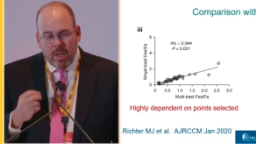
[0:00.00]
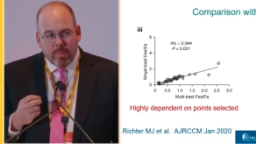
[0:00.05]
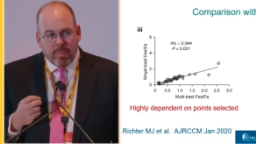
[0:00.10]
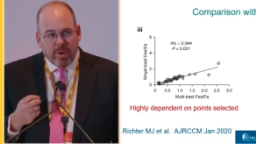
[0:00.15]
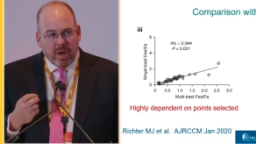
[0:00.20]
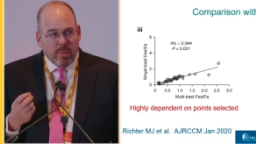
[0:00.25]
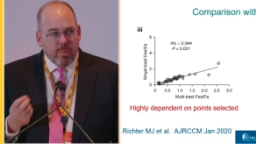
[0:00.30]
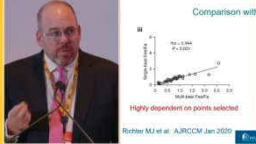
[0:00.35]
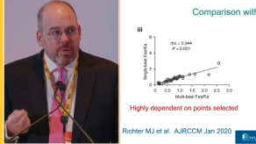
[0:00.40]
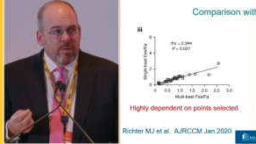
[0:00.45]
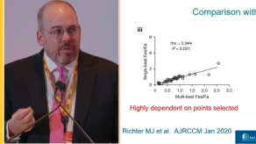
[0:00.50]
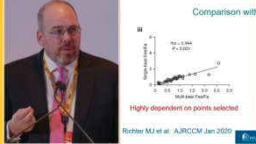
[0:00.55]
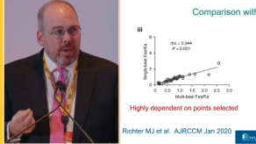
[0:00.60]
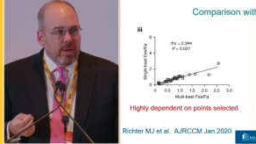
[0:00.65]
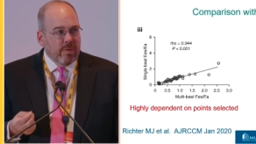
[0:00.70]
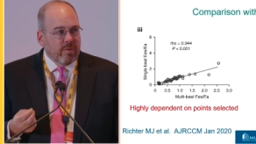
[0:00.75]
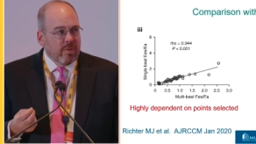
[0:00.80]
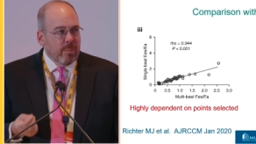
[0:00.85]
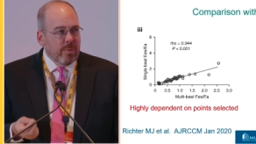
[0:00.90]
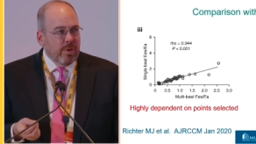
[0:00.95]
But I will say,
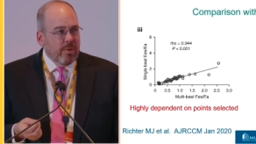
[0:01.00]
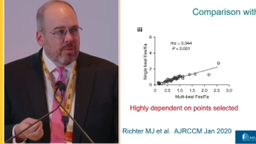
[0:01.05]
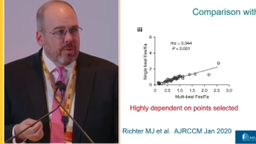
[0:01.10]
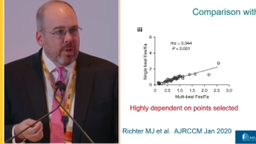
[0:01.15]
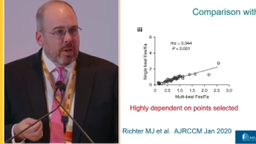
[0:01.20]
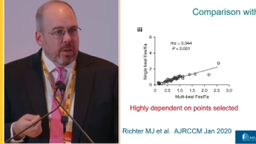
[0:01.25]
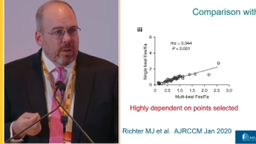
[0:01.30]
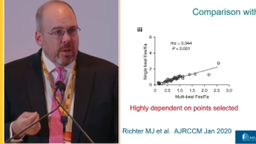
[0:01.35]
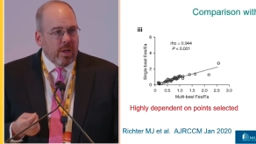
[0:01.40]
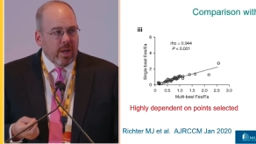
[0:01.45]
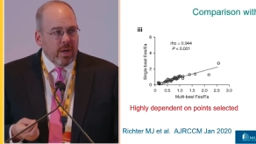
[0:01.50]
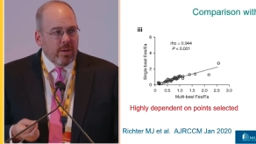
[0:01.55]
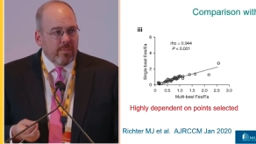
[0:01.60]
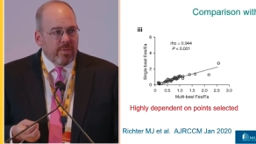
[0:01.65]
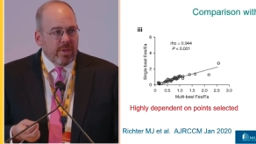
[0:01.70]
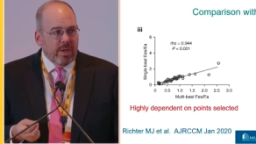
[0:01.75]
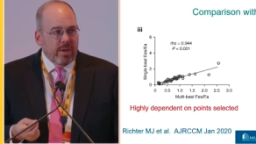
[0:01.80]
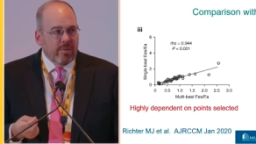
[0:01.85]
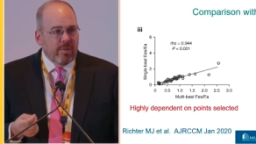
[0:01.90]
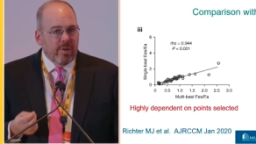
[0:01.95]
in someone who's done a lot
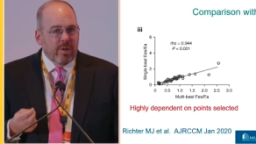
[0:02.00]
of these,